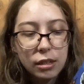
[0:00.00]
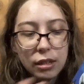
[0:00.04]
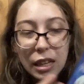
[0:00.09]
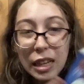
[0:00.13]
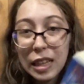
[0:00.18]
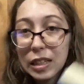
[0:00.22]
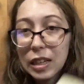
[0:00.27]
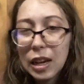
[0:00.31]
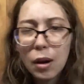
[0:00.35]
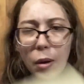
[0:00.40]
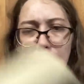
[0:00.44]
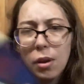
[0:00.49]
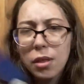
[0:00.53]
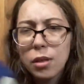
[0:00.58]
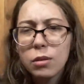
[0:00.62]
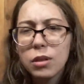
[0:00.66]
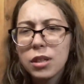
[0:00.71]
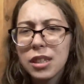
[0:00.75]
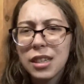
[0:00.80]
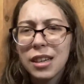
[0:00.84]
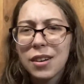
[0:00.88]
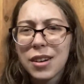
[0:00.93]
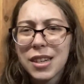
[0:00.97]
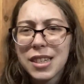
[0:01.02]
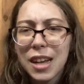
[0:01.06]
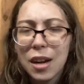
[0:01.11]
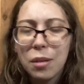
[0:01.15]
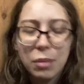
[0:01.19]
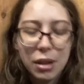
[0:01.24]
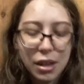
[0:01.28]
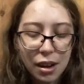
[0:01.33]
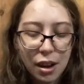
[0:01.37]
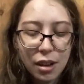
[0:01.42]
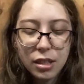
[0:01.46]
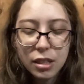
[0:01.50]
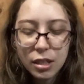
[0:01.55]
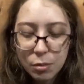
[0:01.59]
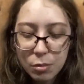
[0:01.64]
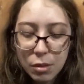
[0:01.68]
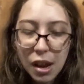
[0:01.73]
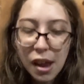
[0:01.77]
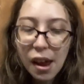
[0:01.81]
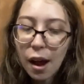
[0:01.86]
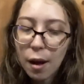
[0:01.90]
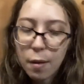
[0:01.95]
It's like one of those series that I'm like,
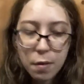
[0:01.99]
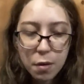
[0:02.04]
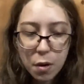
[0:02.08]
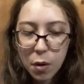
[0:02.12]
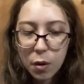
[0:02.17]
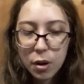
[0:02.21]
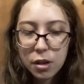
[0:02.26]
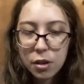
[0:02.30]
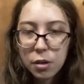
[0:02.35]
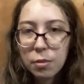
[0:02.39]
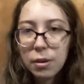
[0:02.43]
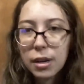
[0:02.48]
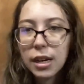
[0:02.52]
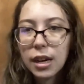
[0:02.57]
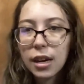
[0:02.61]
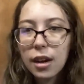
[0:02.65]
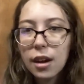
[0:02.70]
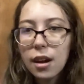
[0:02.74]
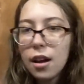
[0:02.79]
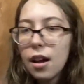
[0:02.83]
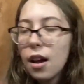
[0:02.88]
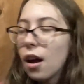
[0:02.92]
someday I'm willing to read it.